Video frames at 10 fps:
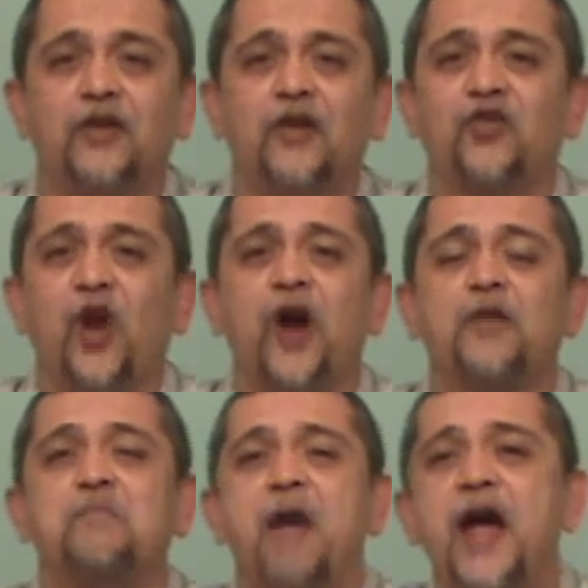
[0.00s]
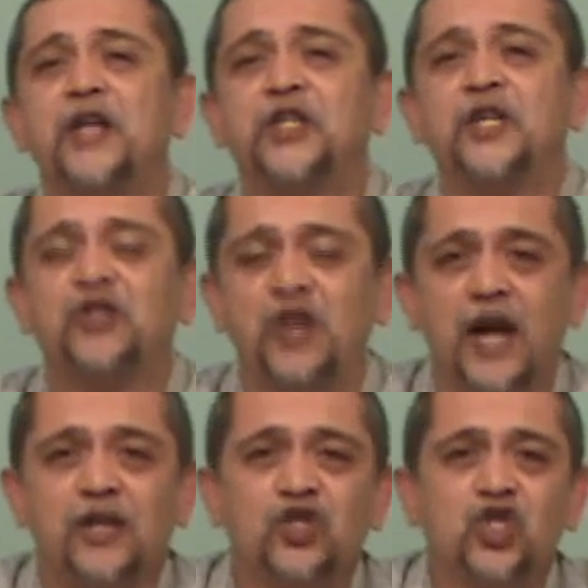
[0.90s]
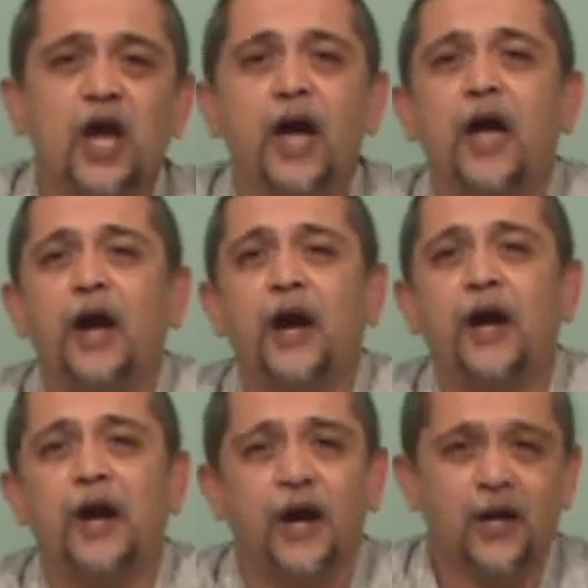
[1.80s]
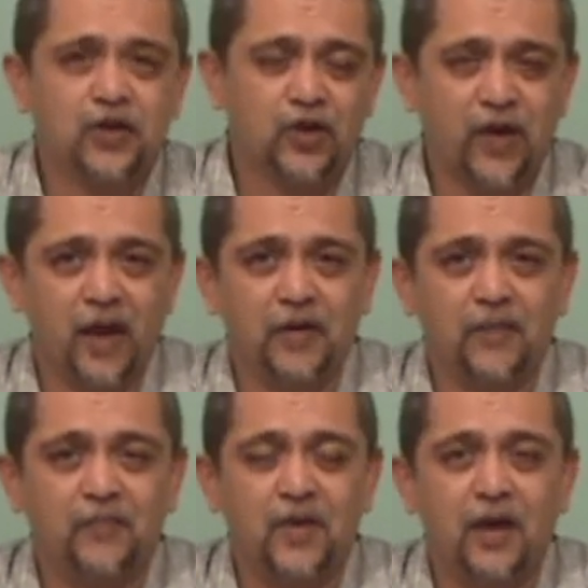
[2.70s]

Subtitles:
the third major tense in English grammar.